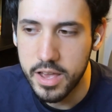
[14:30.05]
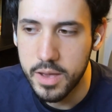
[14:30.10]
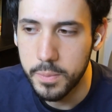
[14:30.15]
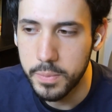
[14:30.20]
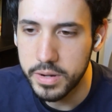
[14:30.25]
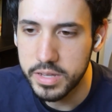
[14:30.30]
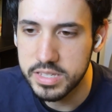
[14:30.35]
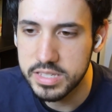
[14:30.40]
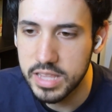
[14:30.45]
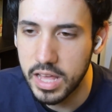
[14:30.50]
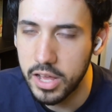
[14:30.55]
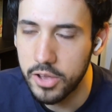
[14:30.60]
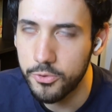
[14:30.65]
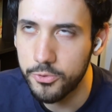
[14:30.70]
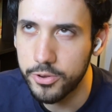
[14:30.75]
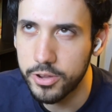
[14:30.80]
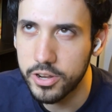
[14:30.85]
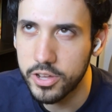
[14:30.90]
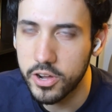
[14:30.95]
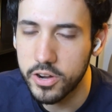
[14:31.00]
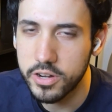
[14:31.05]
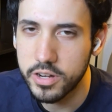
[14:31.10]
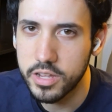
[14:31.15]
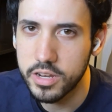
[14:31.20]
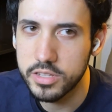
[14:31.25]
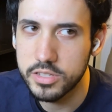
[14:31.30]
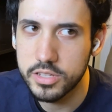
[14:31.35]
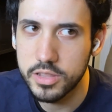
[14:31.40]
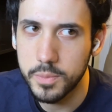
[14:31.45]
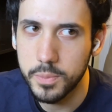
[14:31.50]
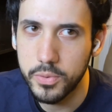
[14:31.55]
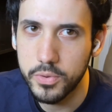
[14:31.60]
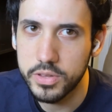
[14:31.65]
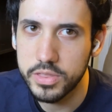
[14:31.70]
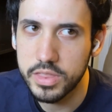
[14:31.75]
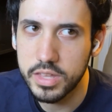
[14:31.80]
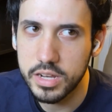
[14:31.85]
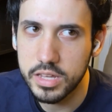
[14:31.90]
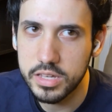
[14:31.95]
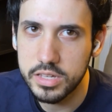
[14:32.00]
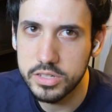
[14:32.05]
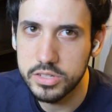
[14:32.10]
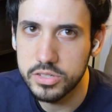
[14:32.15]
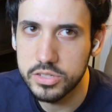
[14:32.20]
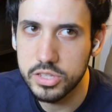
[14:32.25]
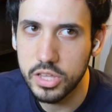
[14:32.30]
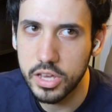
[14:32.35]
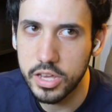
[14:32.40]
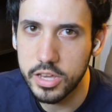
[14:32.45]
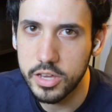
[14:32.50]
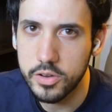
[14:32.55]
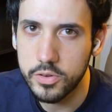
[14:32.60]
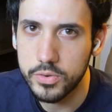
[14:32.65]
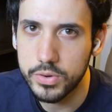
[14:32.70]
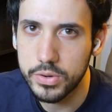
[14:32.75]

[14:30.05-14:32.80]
but he's not reincarnated to the point that he is like